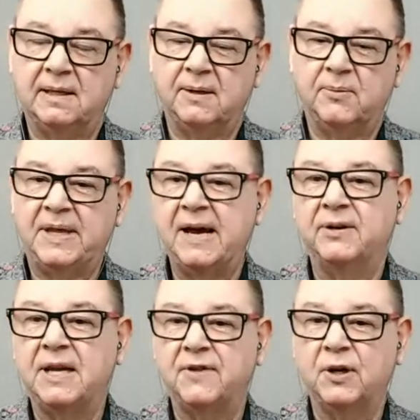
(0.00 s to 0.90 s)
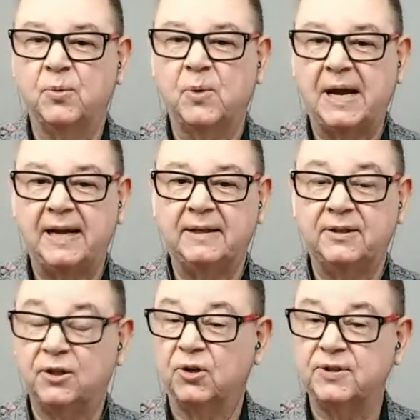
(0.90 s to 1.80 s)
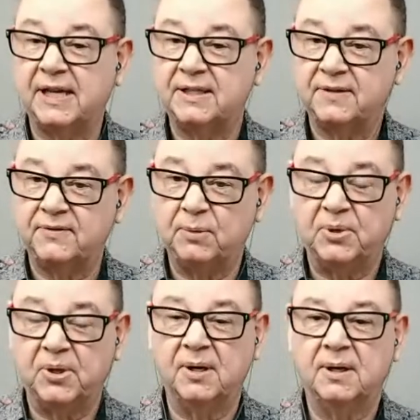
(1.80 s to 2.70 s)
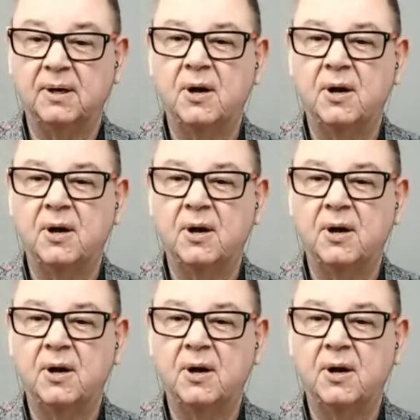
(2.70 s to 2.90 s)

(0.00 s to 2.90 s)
without giving away the content of your book,